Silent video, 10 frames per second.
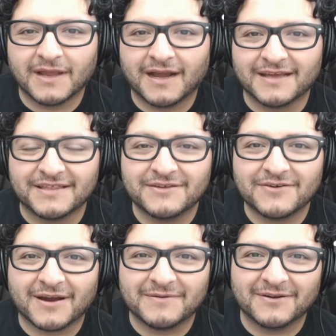I think you
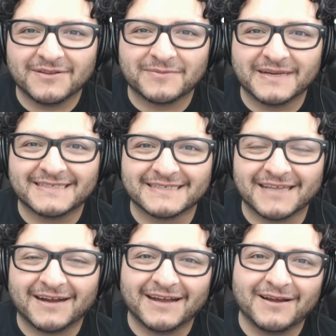covered all the bases.
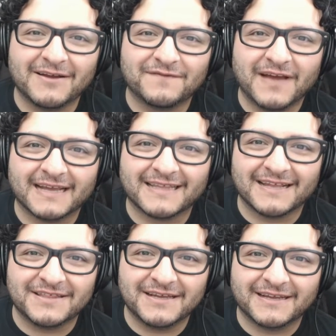Uh, in fact,
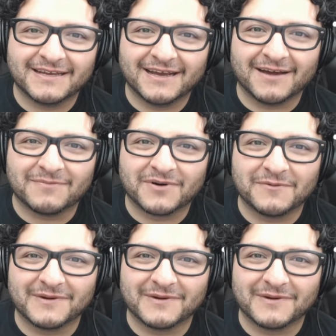I think uh, Fur